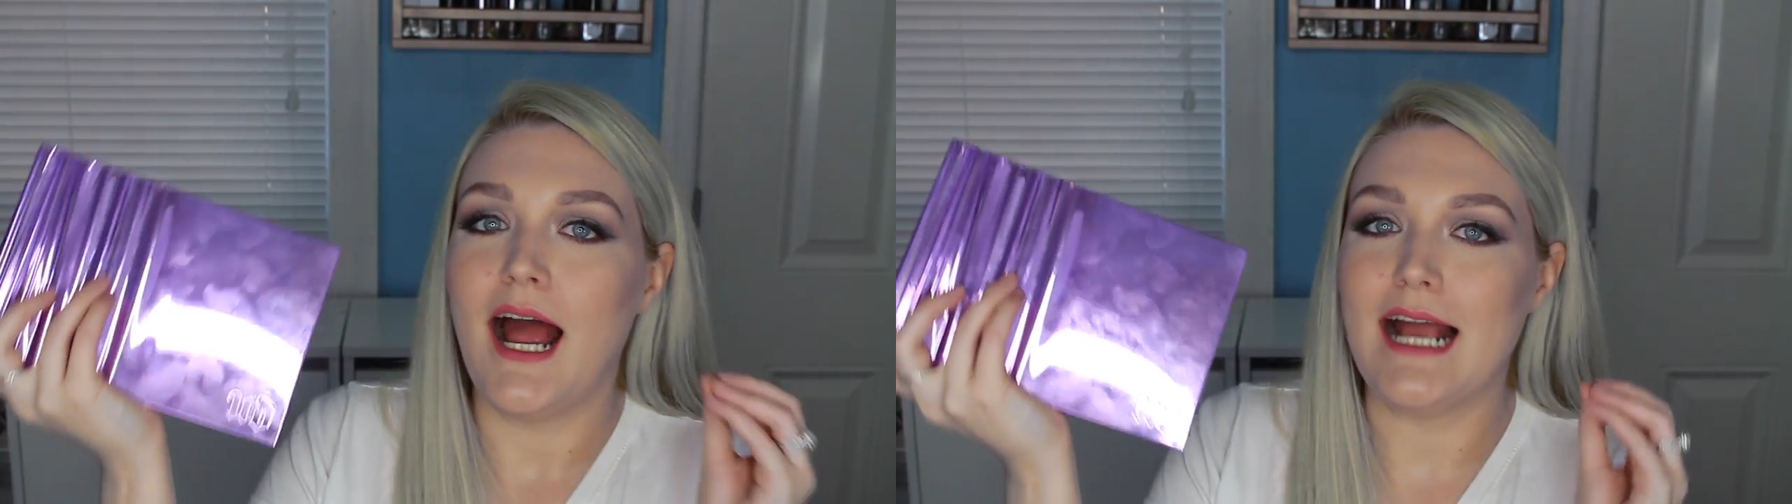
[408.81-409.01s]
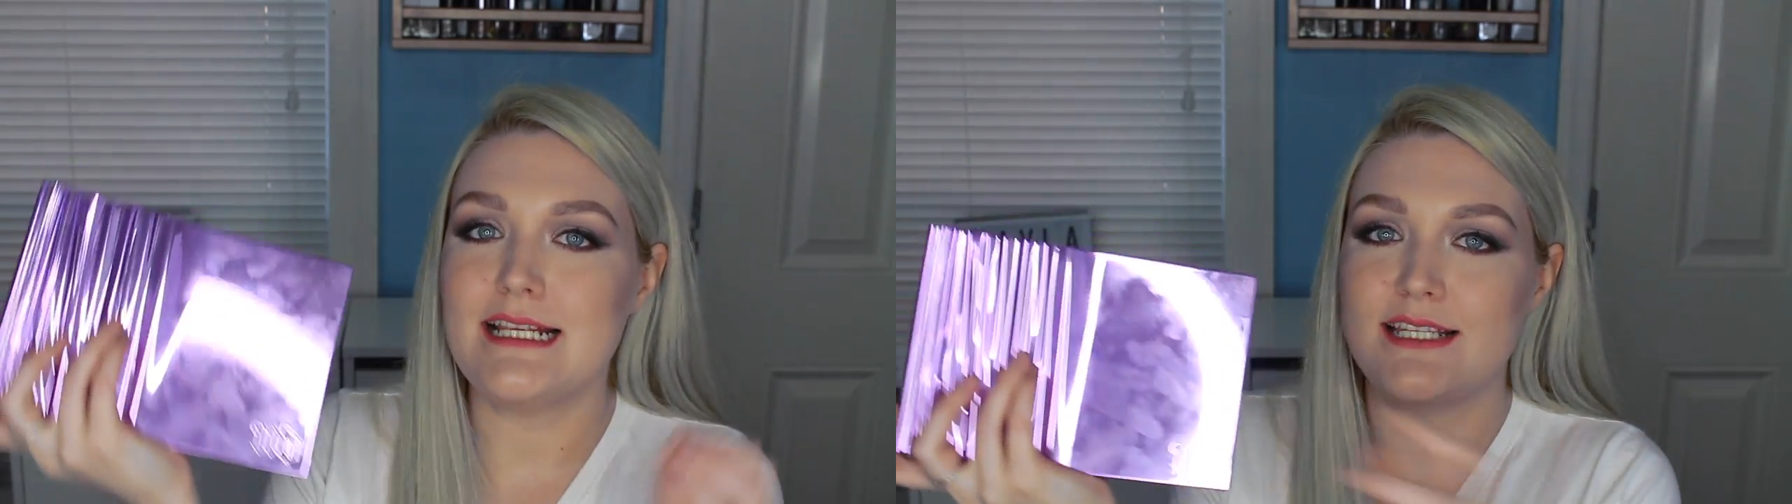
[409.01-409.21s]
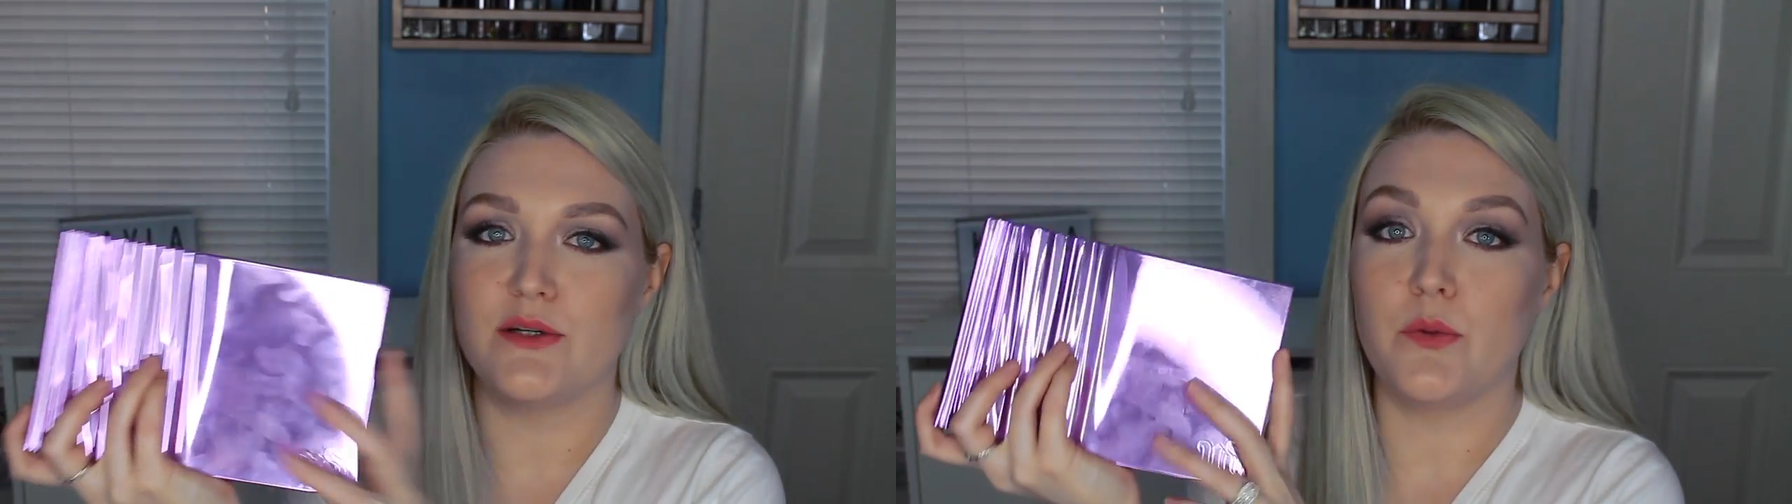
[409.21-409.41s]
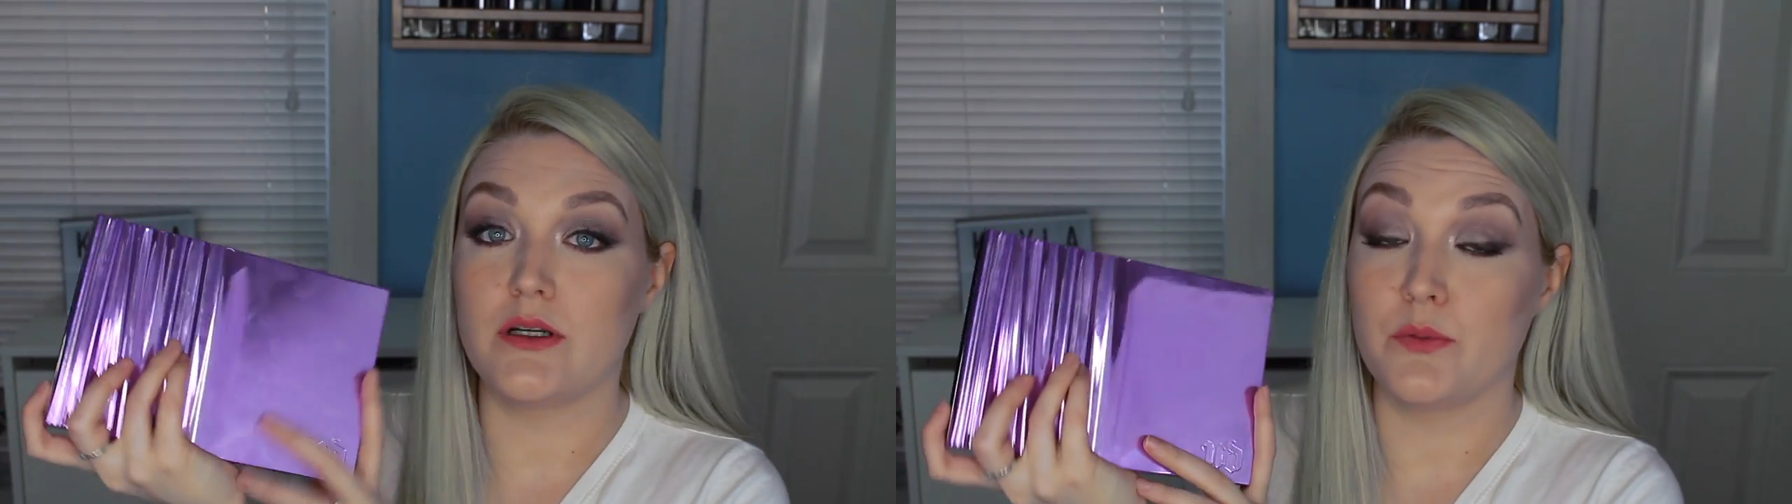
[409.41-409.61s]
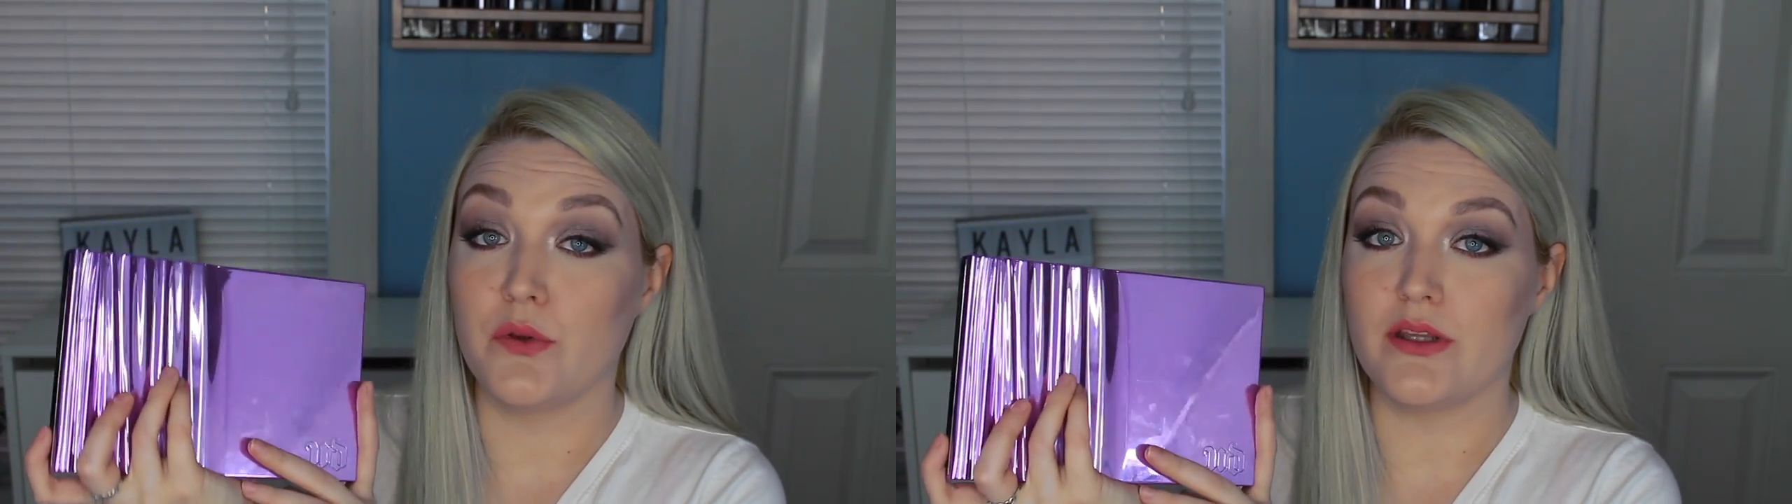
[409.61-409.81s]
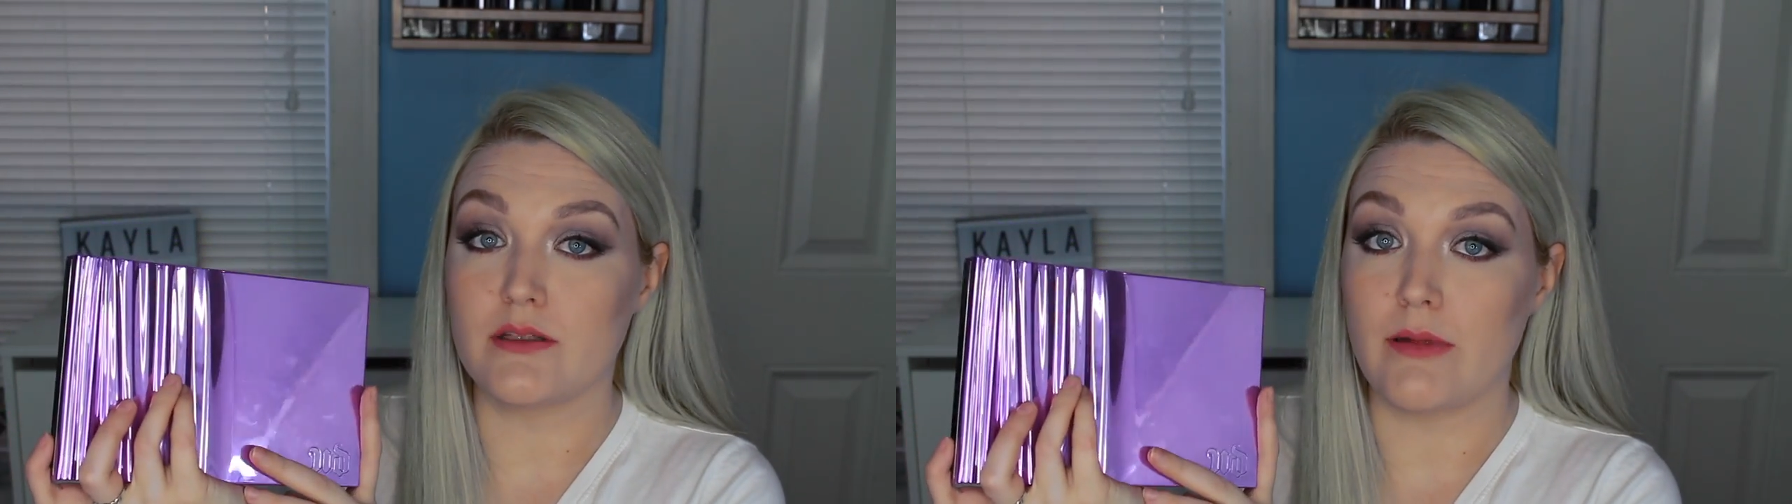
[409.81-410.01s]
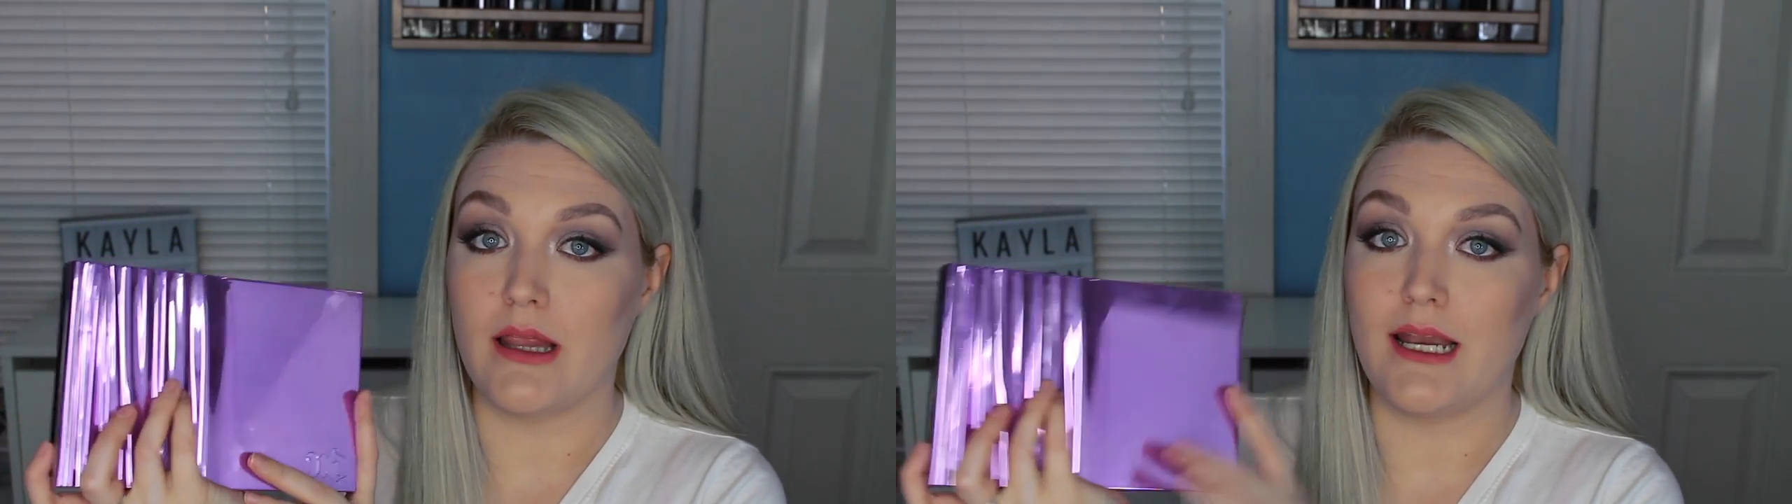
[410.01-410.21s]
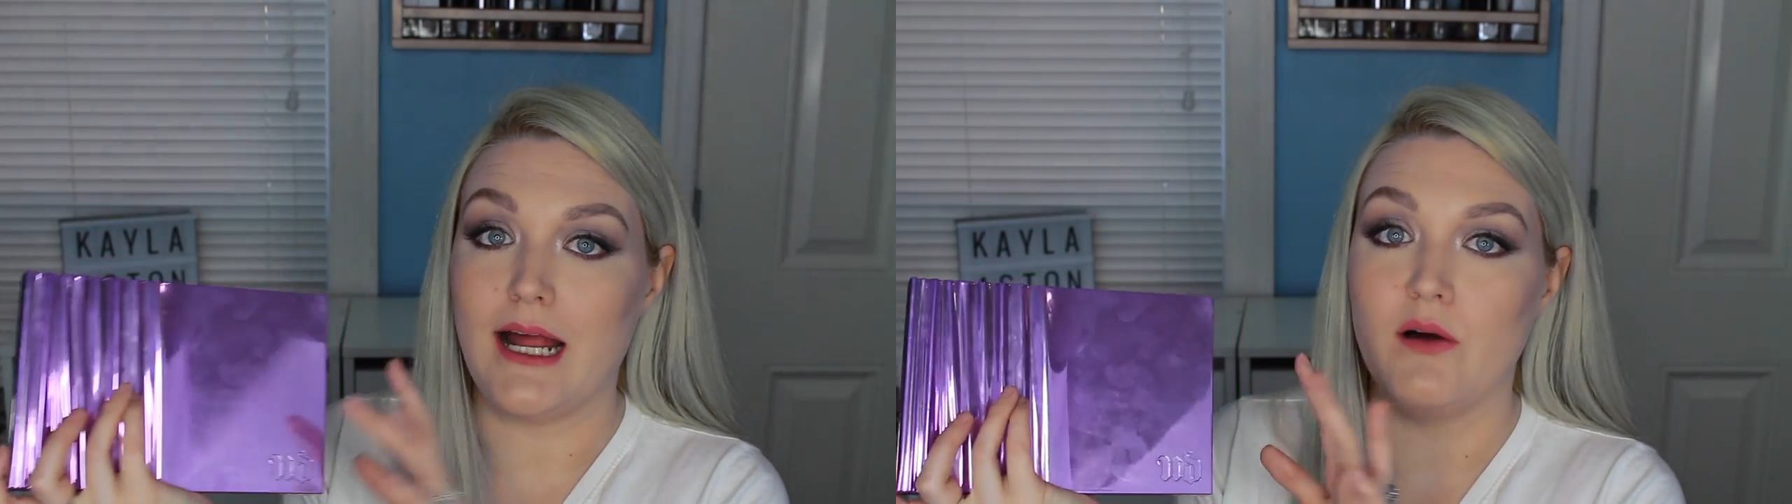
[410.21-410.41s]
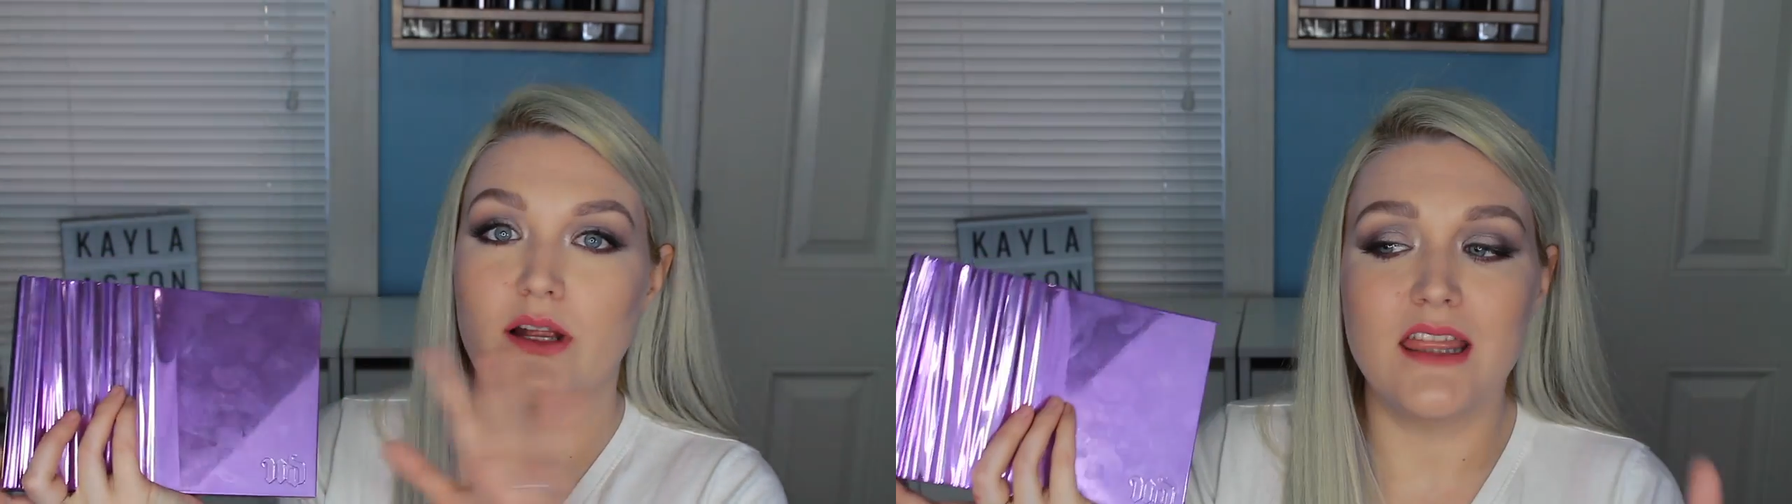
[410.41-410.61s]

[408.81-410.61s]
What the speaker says: I still want to pull this palette out.